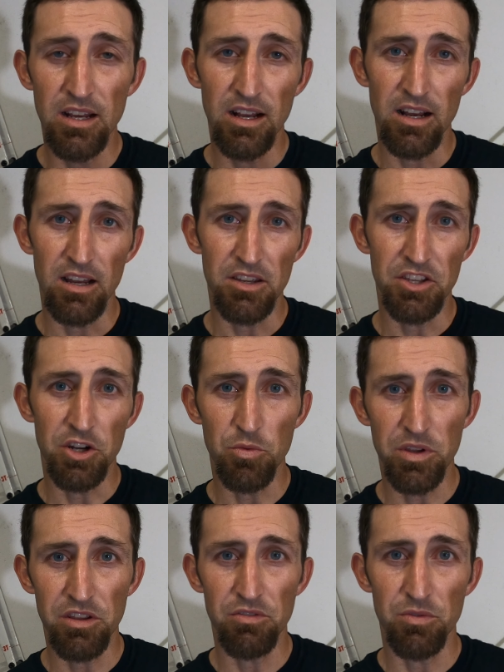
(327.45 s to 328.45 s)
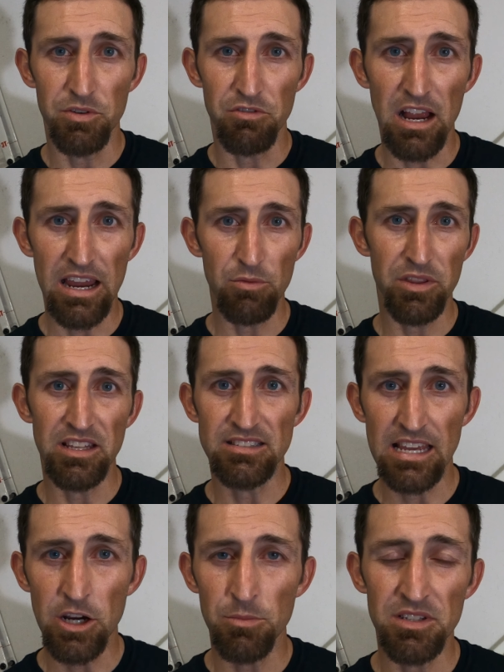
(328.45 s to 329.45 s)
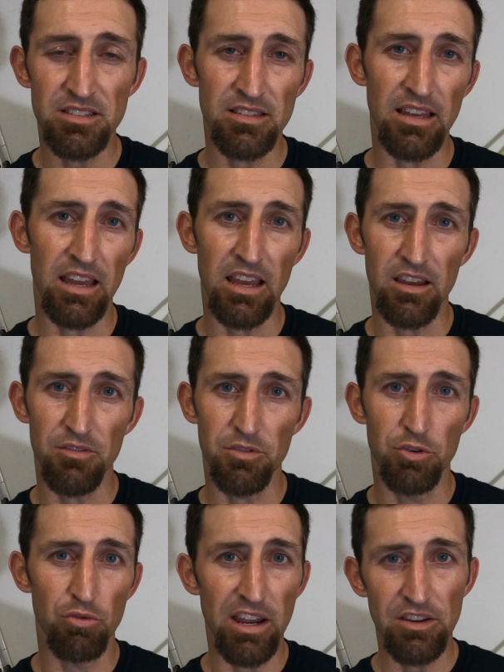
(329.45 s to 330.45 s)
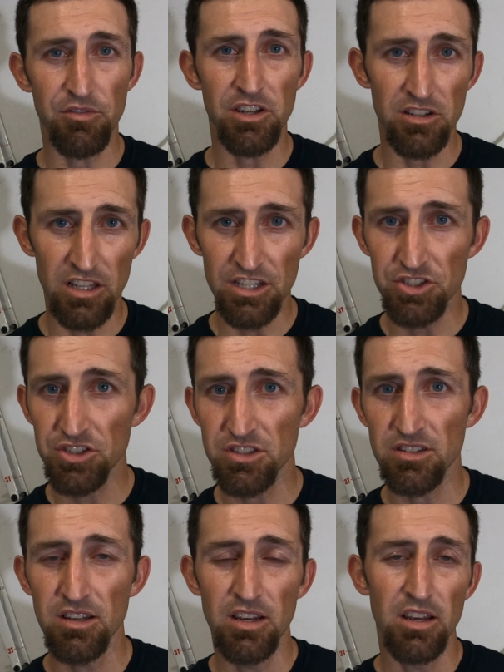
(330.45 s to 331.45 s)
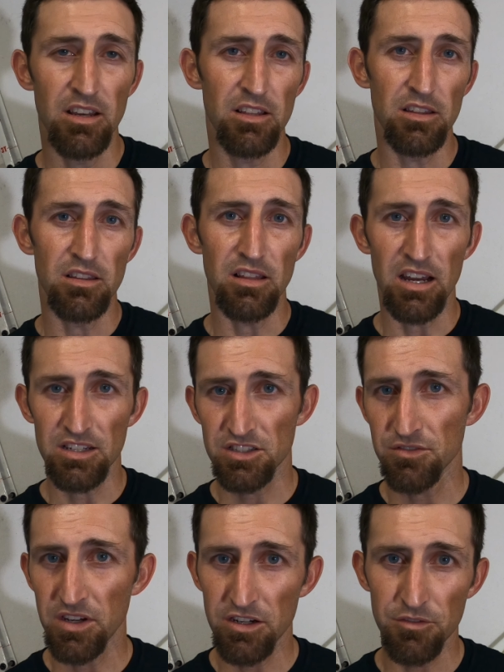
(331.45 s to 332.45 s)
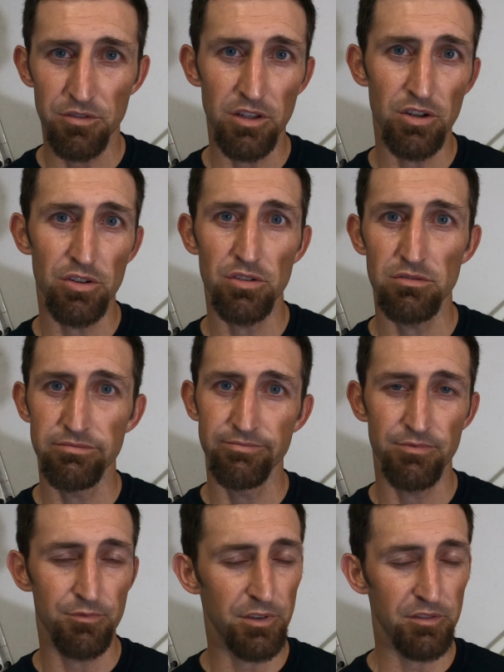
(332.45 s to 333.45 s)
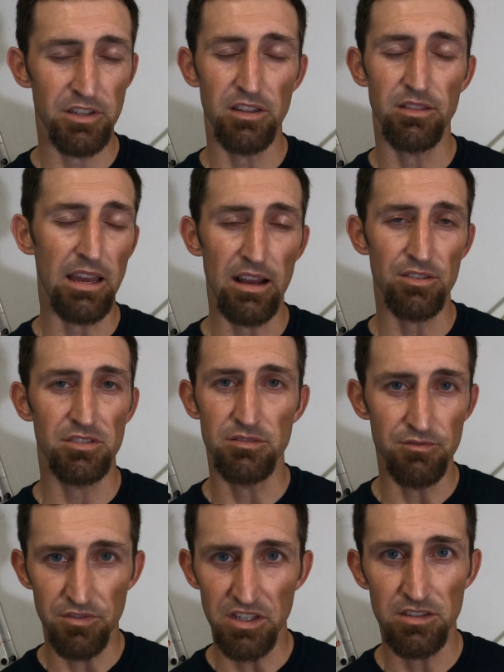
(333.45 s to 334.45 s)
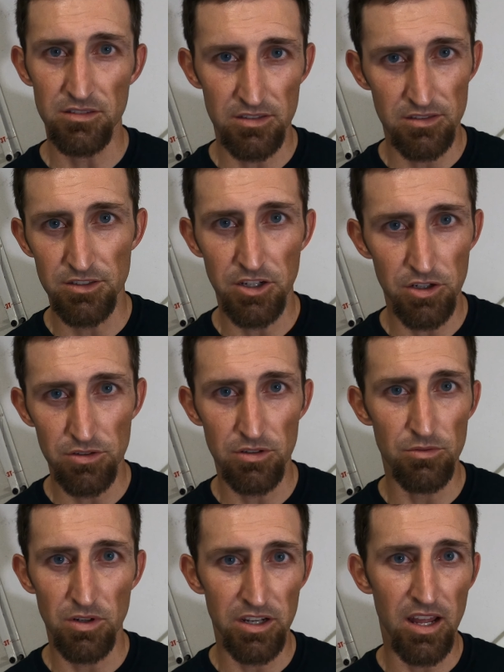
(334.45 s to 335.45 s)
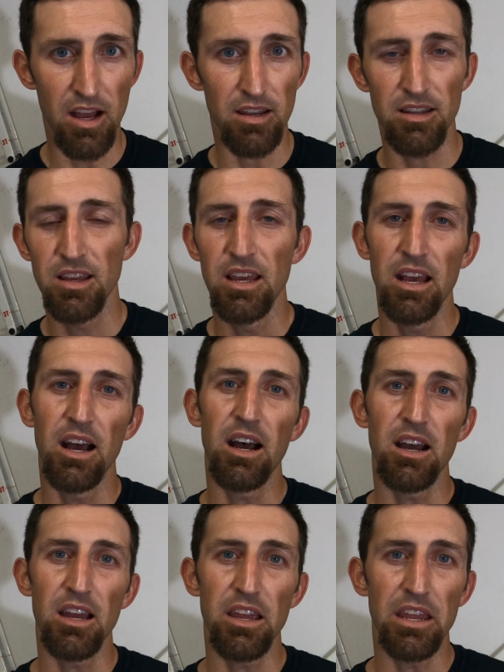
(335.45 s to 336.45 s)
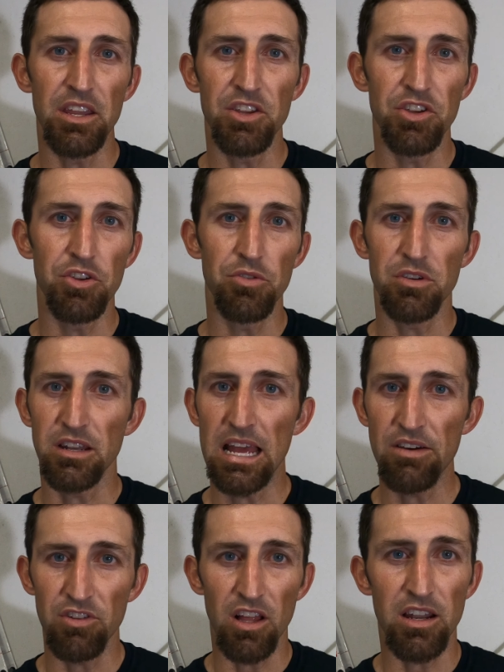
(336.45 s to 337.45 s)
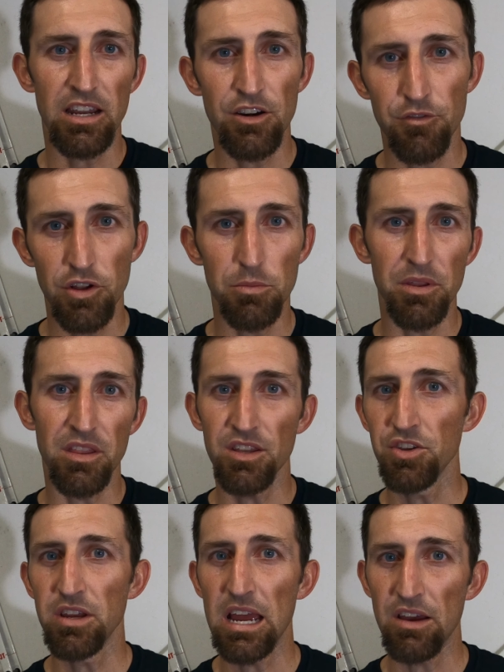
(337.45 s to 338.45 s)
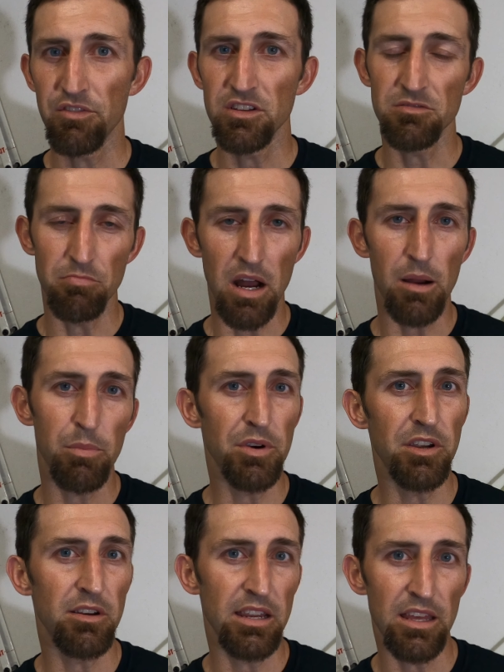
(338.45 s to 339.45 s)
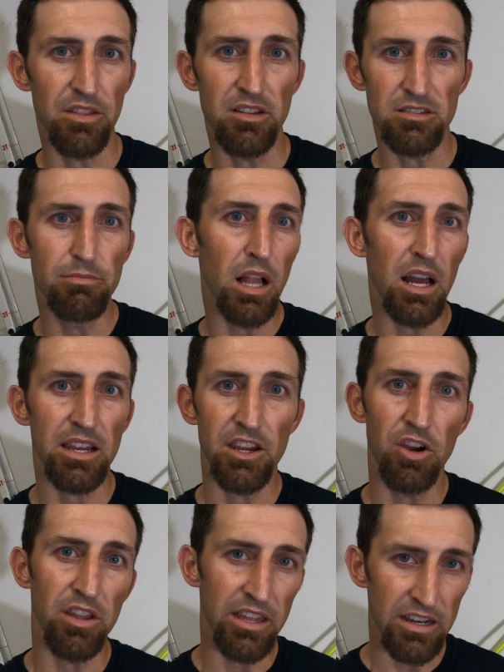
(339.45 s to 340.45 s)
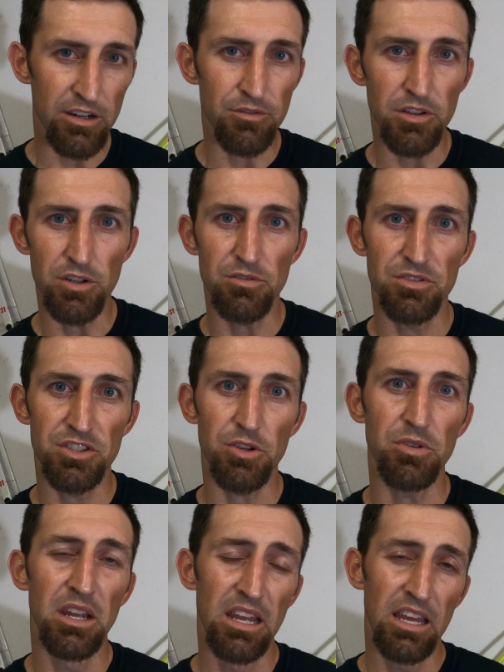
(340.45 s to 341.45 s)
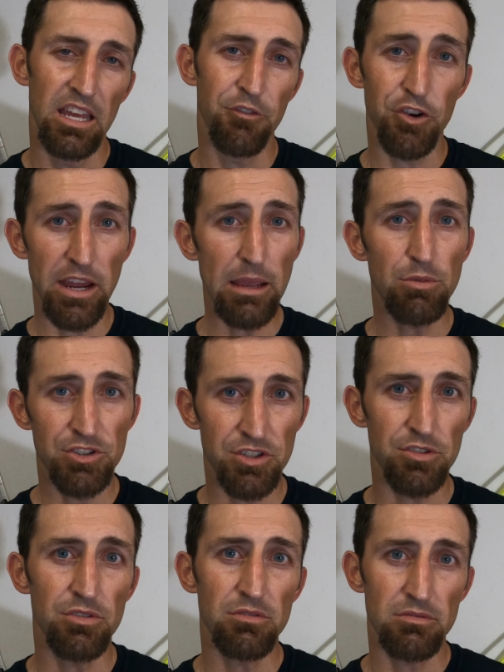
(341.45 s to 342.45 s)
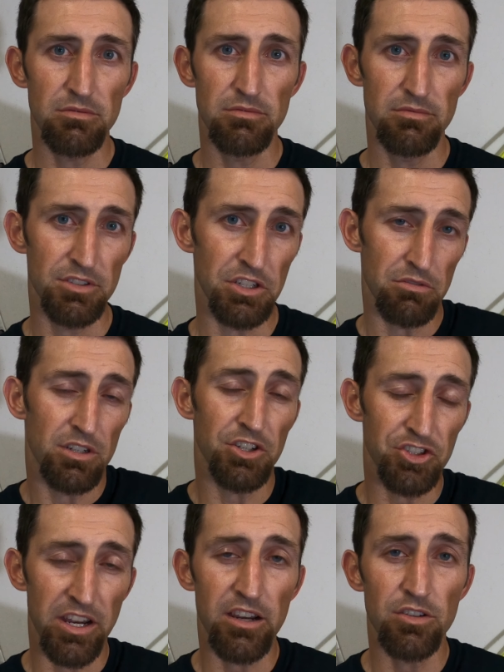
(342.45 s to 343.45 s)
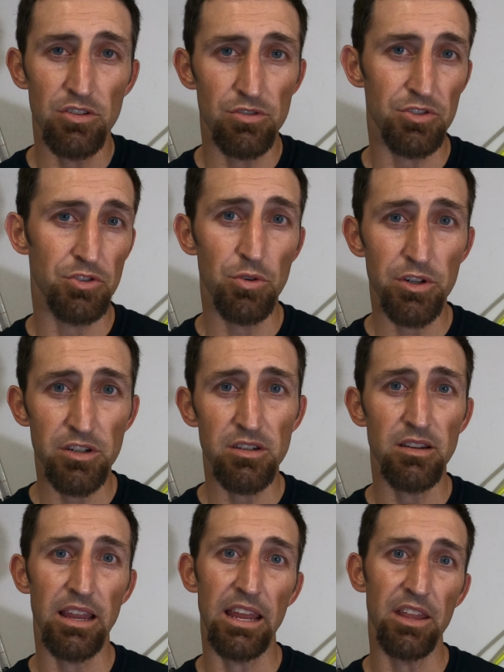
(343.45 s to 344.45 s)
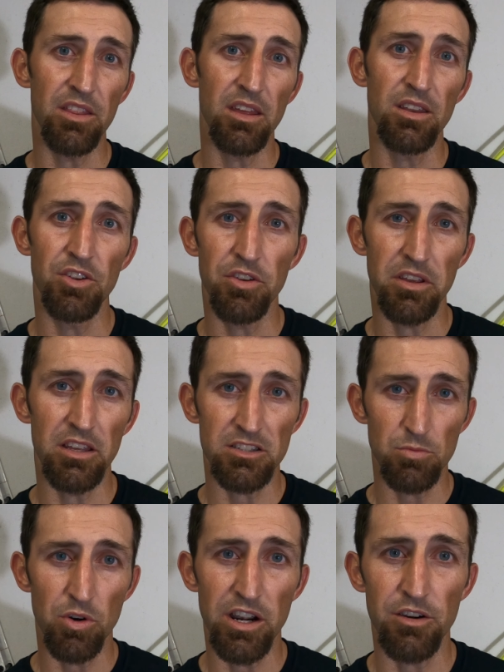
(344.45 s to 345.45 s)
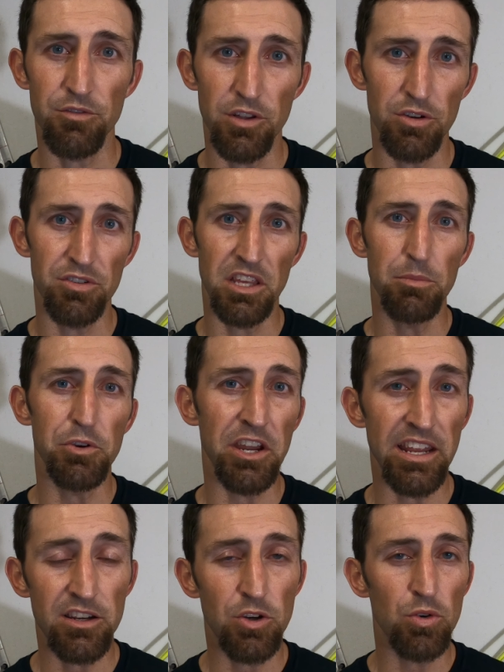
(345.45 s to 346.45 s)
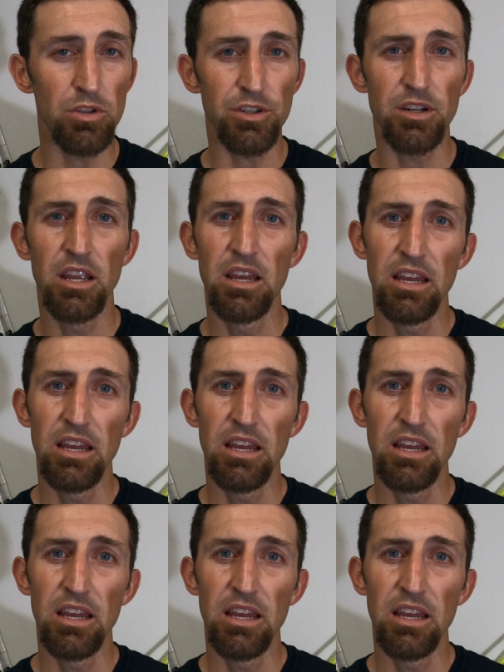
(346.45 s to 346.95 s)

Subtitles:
We ride with these helmets that have great ventilation, lots of airflow, 50,000 vents, or whatnot, and you can have a lot of airflow, but then you have this mop on your head that's blocking all that airflow. So if you're able to, cut your hair a little shorter, and then you can get some more airflow, keep your head cooler.